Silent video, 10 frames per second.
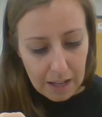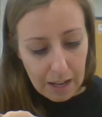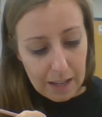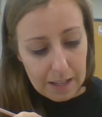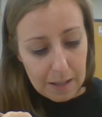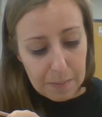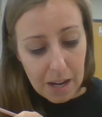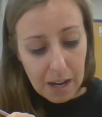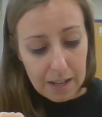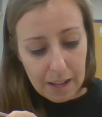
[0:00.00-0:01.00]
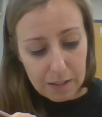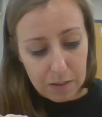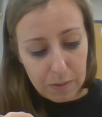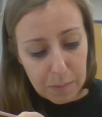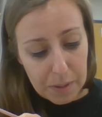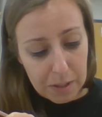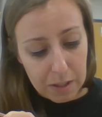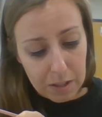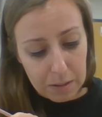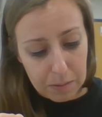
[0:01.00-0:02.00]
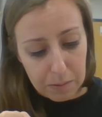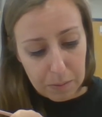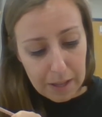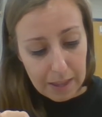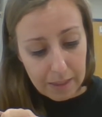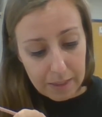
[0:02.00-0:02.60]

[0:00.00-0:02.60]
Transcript: I am not as familiar with